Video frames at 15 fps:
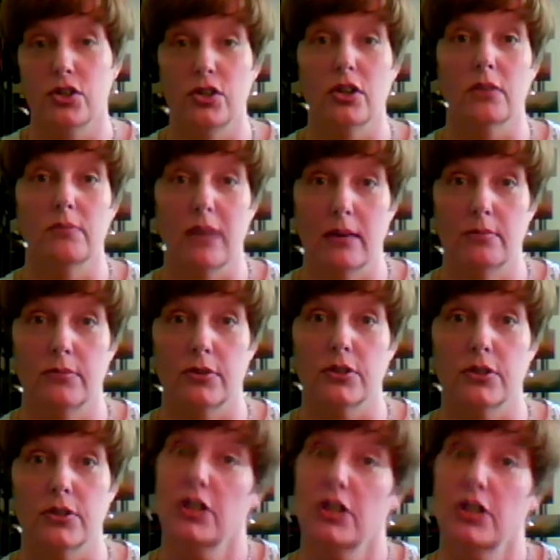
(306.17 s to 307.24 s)
to your
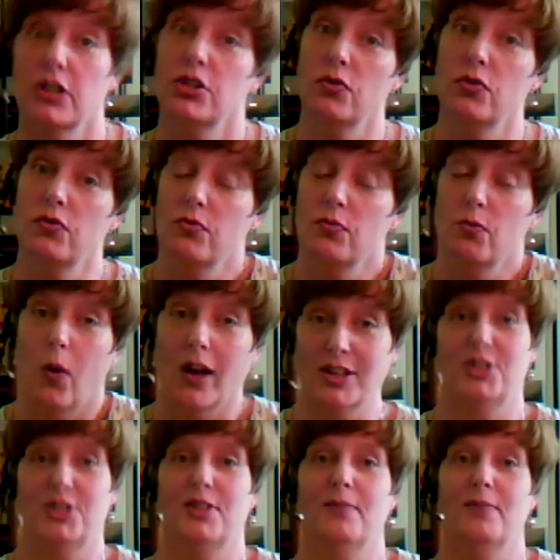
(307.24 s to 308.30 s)
members and you
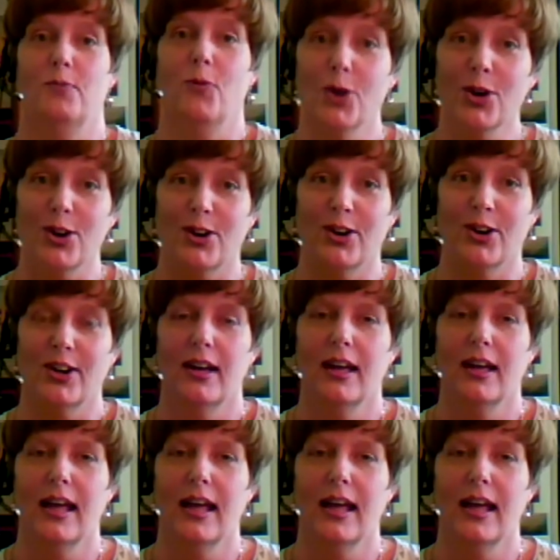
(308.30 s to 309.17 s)
watch them work.